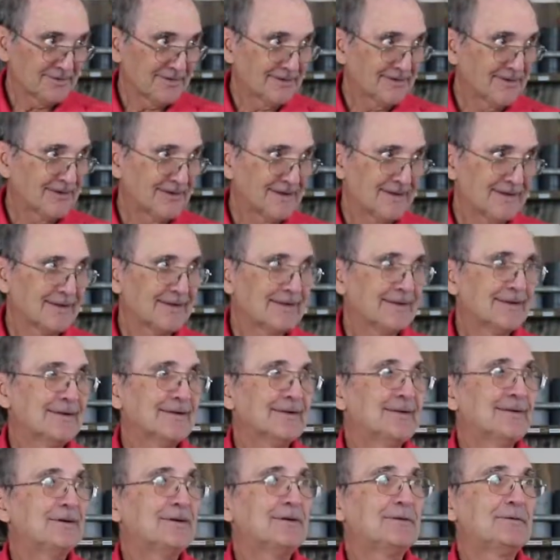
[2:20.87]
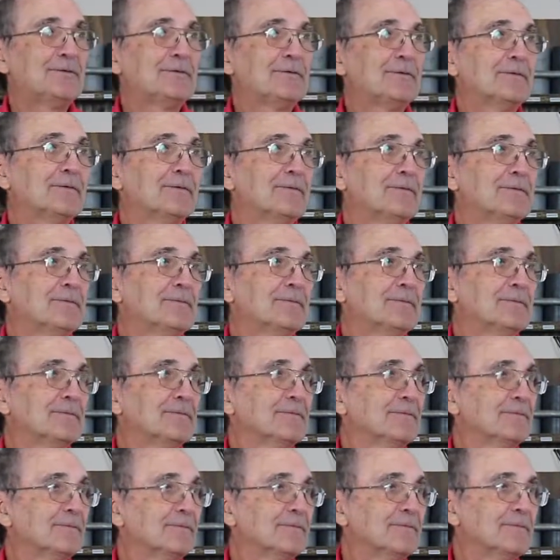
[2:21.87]

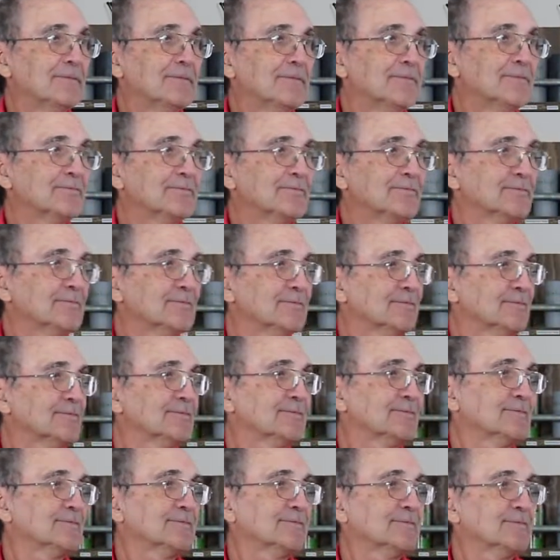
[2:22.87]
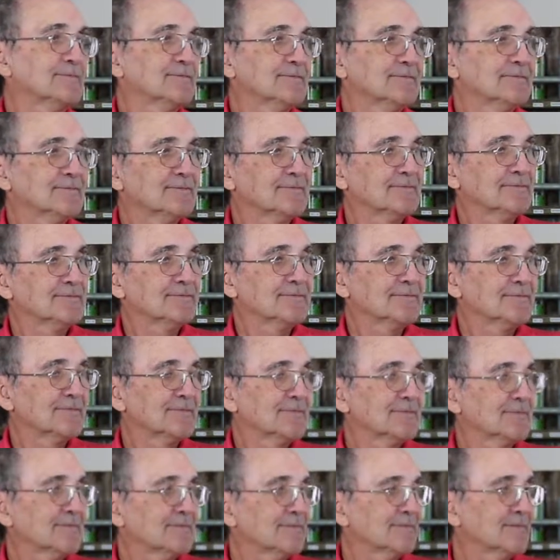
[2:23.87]

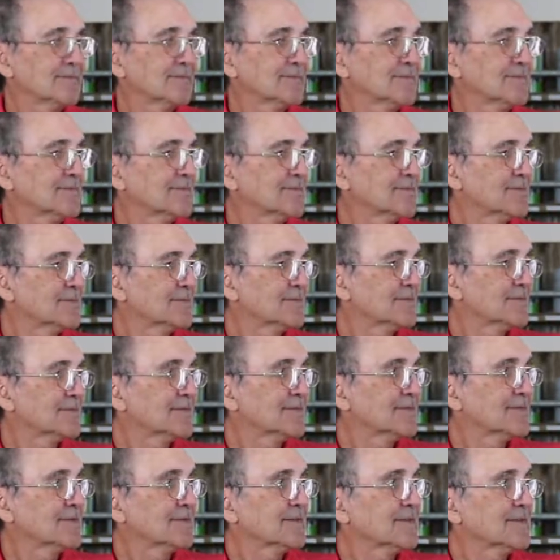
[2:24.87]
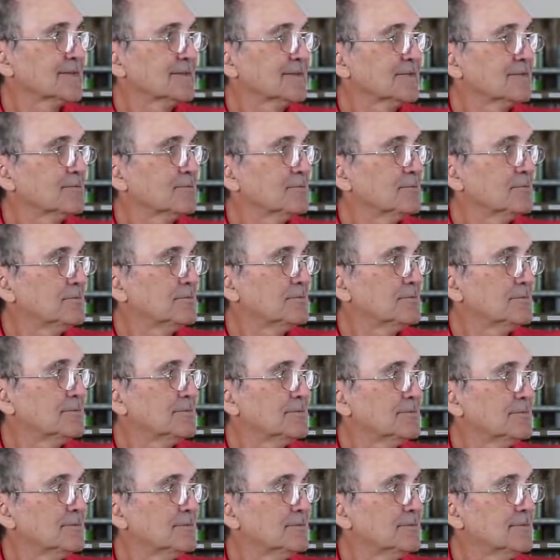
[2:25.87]

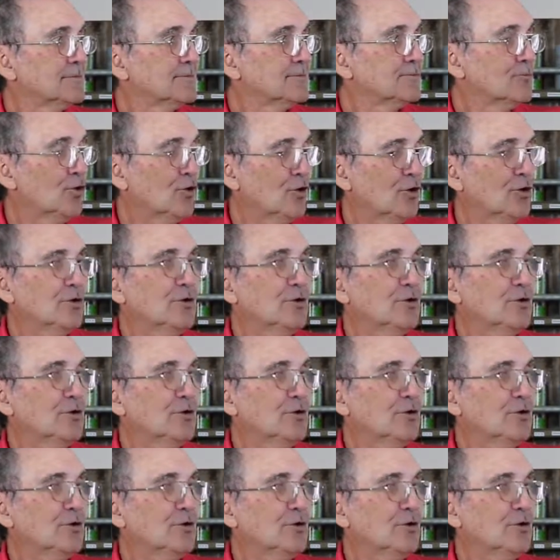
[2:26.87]
(not speaking)